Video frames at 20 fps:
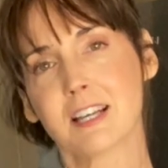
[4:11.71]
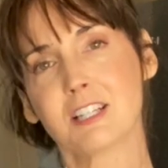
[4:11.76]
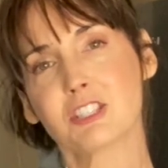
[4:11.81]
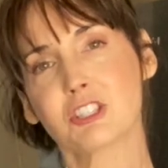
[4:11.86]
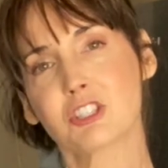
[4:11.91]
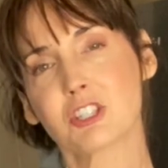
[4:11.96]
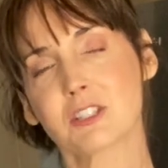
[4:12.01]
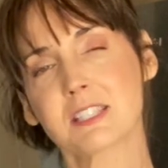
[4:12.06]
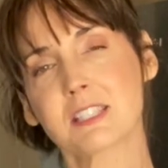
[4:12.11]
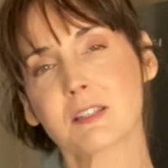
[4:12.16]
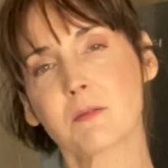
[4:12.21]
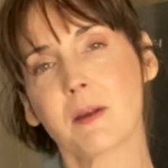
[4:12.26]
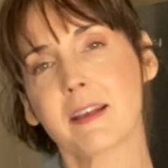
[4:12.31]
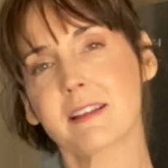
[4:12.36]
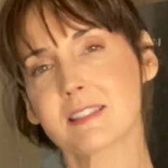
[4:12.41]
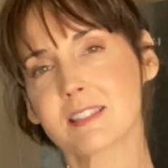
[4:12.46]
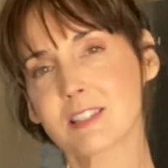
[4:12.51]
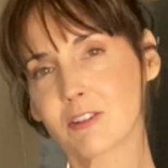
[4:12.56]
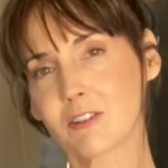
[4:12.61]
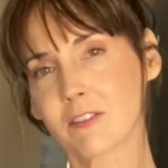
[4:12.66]
just to make
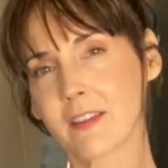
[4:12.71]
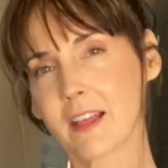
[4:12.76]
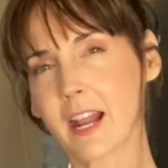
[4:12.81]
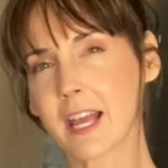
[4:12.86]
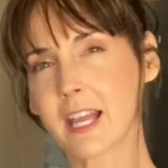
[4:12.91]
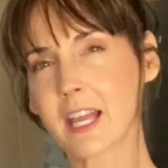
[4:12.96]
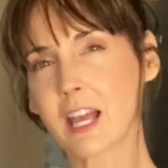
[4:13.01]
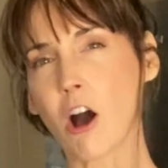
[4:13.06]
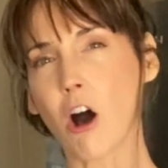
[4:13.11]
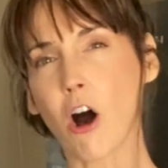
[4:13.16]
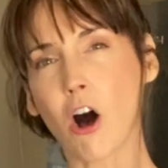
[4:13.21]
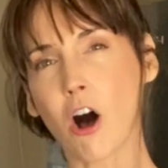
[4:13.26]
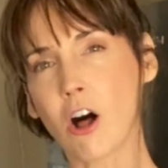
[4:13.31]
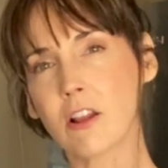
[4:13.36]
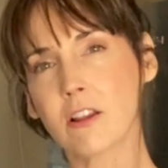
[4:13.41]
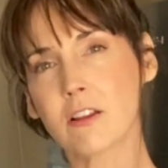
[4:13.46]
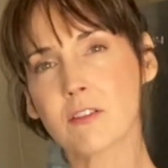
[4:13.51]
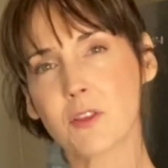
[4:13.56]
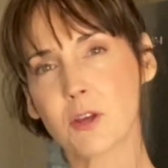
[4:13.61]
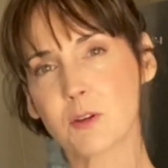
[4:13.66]
certain that I get
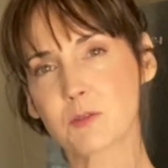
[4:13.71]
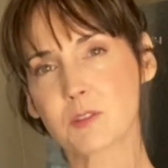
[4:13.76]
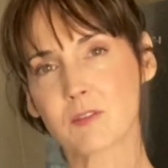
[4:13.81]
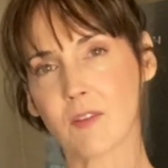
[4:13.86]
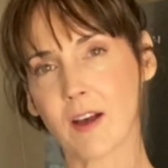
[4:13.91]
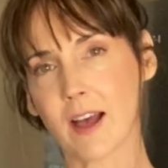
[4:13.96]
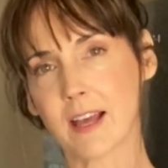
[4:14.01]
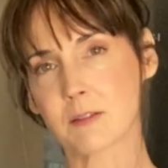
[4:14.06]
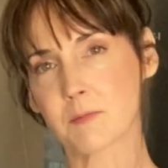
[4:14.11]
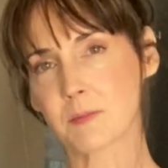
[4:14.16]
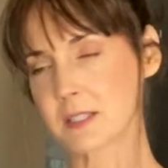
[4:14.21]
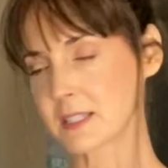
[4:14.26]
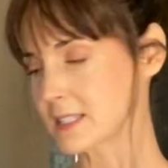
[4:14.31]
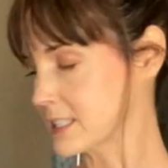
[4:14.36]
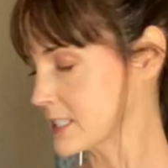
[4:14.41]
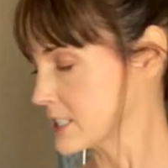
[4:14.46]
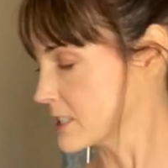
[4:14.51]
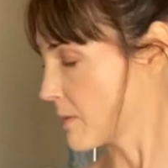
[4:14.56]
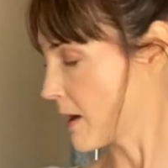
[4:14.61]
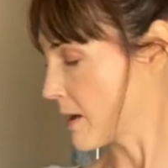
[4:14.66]
all of those vitamins
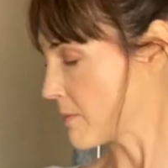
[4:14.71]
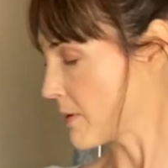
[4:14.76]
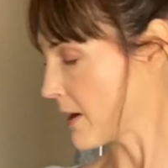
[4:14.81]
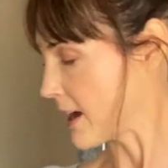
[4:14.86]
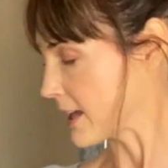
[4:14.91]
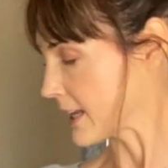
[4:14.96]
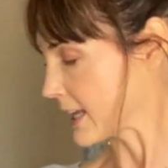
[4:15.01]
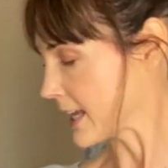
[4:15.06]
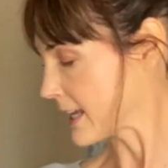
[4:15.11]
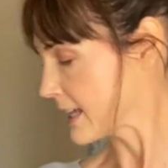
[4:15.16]
into my body.